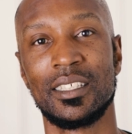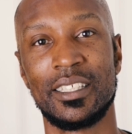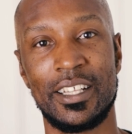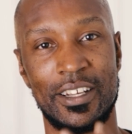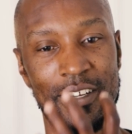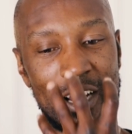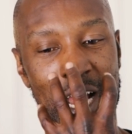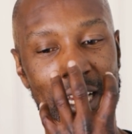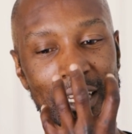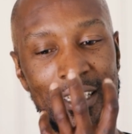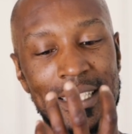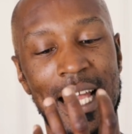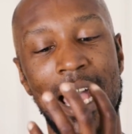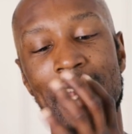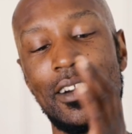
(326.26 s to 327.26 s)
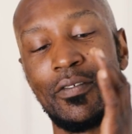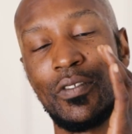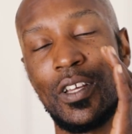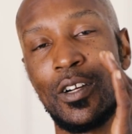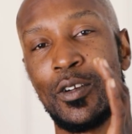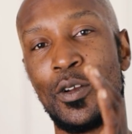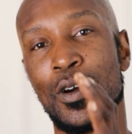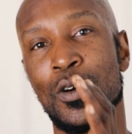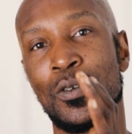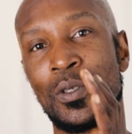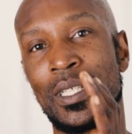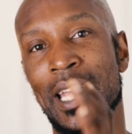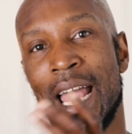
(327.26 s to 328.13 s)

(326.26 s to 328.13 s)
they're on the side of their nose,